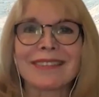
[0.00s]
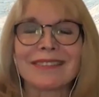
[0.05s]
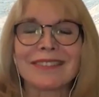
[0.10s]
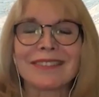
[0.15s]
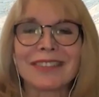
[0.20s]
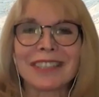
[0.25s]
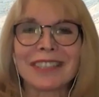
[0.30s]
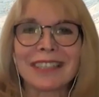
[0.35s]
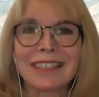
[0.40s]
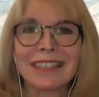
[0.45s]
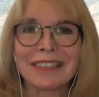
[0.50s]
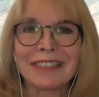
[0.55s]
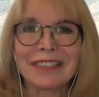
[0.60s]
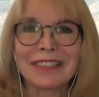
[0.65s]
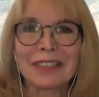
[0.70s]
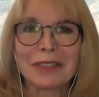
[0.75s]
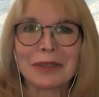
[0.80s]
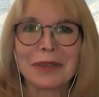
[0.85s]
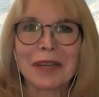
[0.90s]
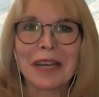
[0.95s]
look
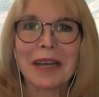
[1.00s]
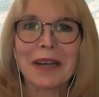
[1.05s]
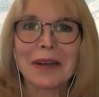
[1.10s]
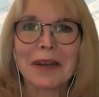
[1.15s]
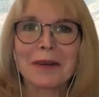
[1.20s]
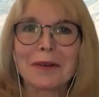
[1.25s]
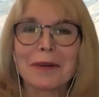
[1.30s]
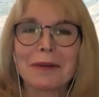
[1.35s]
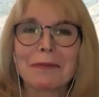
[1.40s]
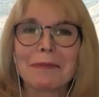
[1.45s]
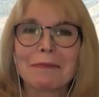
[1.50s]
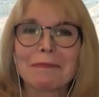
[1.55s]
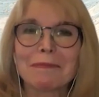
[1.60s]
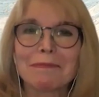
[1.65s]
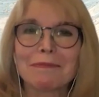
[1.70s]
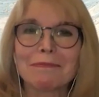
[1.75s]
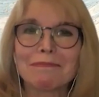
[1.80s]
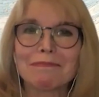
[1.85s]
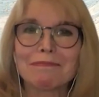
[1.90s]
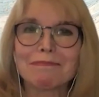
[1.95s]
into how
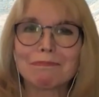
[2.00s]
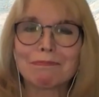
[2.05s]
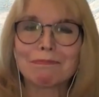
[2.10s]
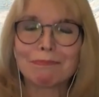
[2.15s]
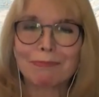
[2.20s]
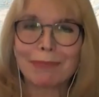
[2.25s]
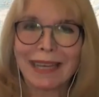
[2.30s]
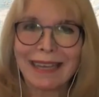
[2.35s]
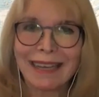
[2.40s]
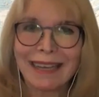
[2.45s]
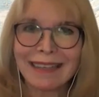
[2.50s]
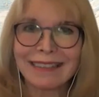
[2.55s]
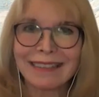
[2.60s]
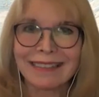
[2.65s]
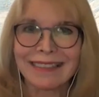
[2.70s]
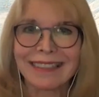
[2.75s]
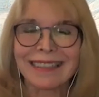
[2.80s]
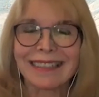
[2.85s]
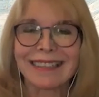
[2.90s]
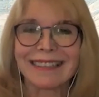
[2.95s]

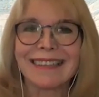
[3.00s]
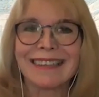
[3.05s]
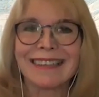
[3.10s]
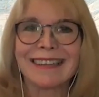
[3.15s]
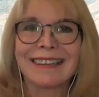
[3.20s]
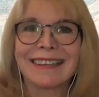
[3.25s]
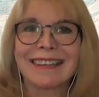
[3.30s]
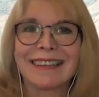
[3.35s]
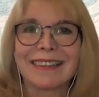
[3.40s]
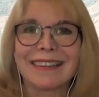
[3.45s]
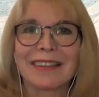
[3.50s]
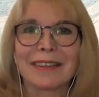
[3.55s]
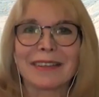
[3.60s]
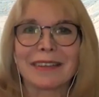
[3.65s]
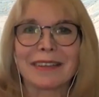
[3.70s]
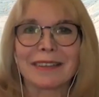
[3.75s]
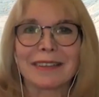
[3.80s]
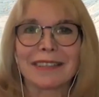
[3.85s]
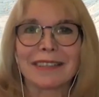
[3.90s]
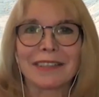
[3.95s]
badly
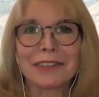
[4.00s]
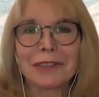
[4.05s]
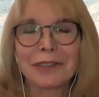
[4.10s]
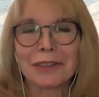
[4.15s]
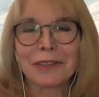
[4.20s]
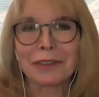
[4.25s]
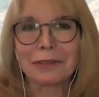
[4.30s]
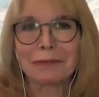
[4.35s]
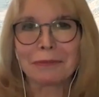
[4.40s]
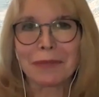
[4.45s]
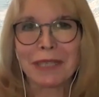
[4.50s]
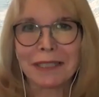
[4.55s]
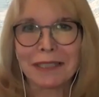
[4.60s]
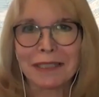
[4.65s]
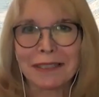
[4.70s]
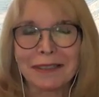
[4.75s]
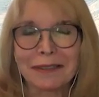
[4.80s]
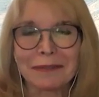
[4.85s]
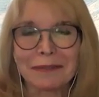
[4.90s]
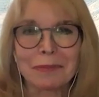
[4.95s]
the Internal
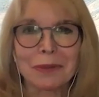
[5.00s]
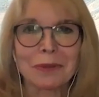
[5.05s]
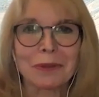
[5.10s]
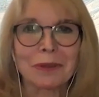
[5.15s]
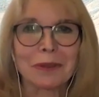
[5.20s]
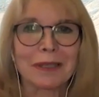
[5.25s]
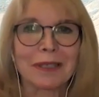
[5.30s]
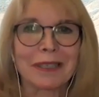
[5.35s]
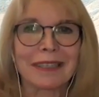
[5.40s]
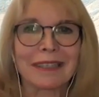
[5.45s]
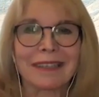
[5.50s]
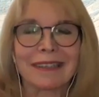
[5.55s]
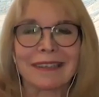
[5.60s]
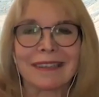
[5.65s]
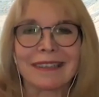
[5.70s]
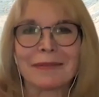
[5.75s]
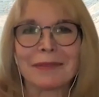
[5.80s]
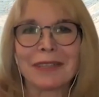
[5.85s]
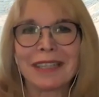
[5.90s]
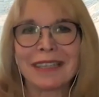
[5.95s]
Medicine Board,
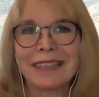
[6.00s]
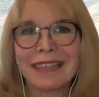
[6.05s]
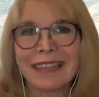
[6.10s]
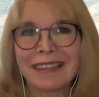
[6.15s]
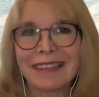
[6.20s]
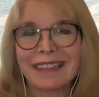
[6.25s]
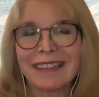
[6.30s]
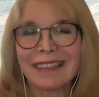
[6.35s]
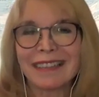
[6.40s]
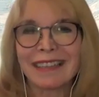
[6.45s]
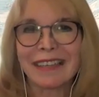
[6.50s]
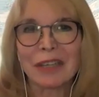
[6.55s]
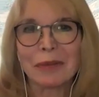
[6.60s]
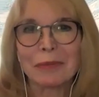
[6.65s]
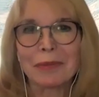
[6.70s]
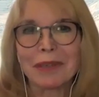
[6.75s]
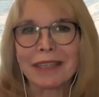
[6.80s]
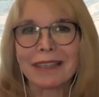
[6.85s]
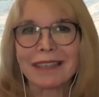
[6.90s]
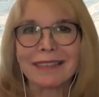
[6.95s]
and I think the
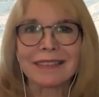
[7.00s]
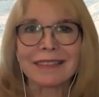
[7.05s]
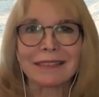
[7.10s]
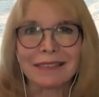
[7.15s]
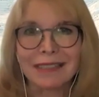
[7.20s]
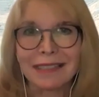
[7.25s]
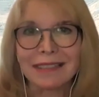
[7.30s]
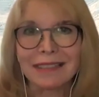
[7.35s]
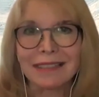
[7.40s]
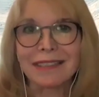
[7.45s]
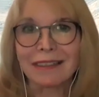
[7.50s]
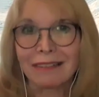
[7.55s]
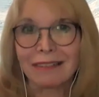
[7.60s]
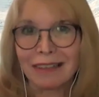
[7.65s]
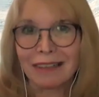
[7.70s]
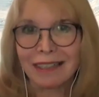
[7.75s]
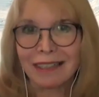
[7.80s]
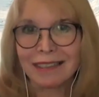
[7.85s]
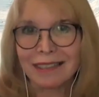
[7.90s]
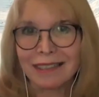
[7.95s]
ABA is at least
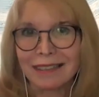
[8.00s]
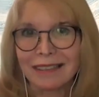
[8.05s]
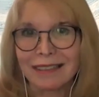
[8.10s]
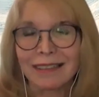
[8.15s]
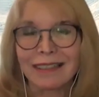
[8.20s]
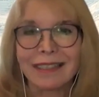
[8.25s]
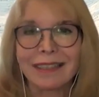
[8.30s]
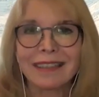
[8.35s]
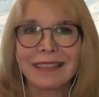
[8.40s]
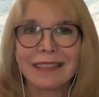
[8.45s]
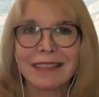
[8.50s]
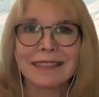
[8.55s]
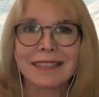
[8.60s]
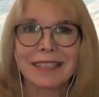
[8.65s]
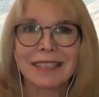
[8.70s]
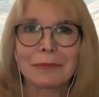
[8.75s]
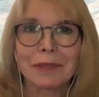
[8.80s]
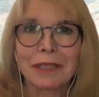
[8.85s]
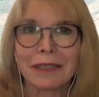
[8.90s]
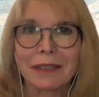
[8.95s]
honest. I think
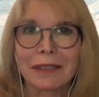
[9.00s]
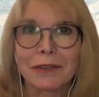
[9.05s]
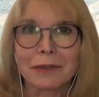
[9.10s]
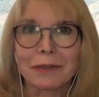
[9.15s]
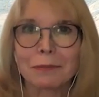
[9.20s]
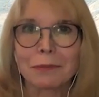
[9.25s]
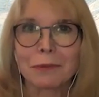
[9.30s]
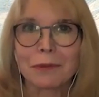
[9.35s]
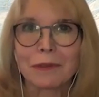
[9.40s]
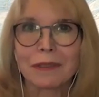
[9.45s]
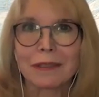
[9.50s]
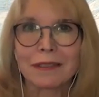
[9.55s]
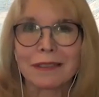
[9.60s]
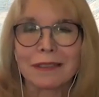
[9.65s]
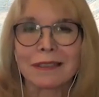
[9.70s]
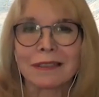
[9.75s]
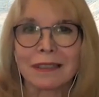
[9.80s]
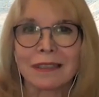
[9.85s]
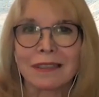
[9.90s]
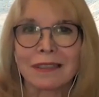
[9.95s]
some of the other
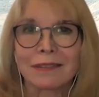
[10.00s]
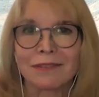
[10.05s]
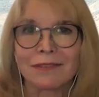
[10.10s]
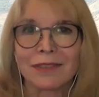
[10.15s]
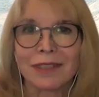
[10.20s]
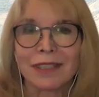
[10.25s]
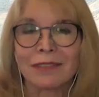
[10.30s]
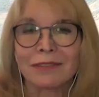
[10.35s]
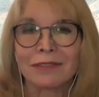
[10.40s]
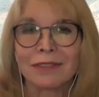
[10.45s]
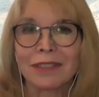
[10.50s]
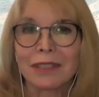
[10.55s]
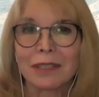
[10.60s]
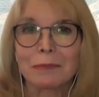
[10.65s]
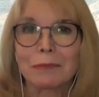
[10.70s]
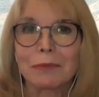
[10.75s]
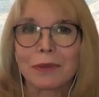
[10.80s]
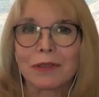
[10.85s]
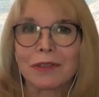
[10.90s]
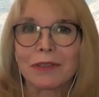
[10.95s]
boards, it
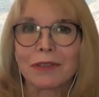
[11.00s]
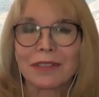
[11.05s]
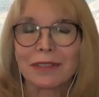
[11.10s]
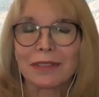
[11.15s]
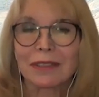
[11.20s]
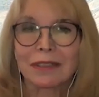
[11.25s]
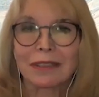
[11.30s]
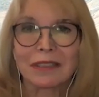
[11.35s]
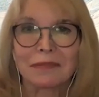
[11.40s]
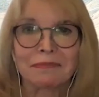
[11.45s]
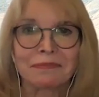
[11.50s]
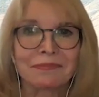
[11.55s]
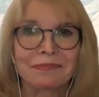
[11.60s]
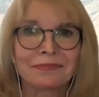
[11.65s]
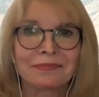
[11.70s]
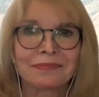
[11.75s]
really borders on